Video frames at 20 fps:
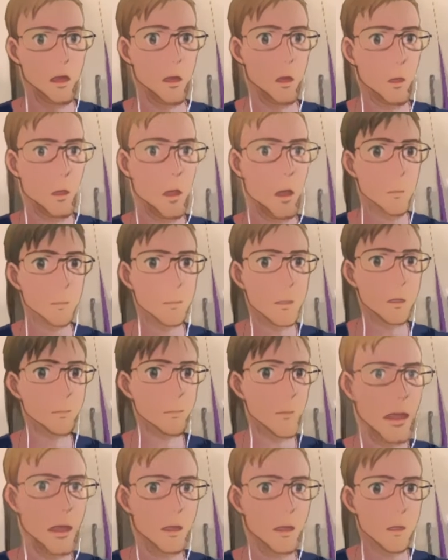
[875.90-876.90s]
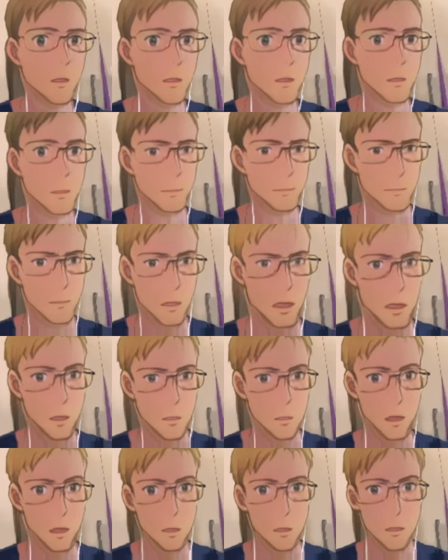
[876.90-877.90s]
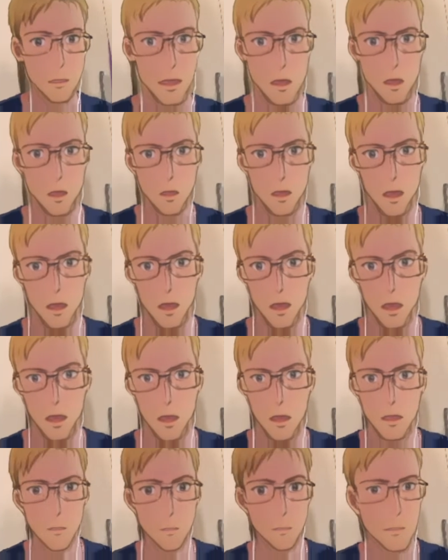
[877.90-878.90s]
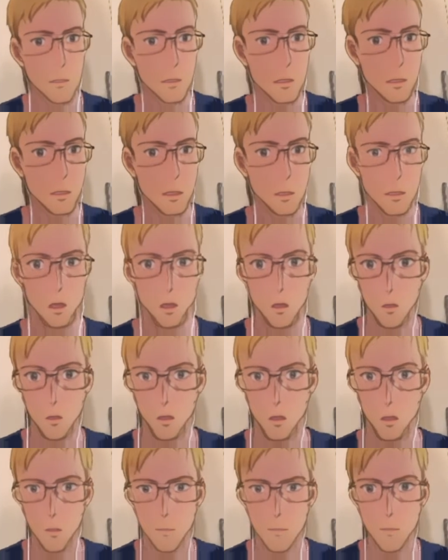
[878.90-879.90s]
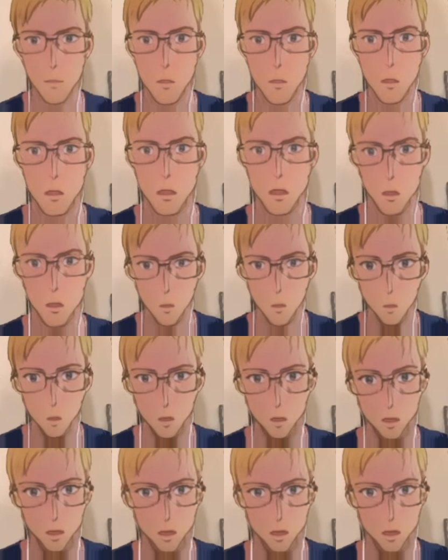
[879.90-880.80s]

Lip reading: Compass Mining. Here they sell, as far as I know, new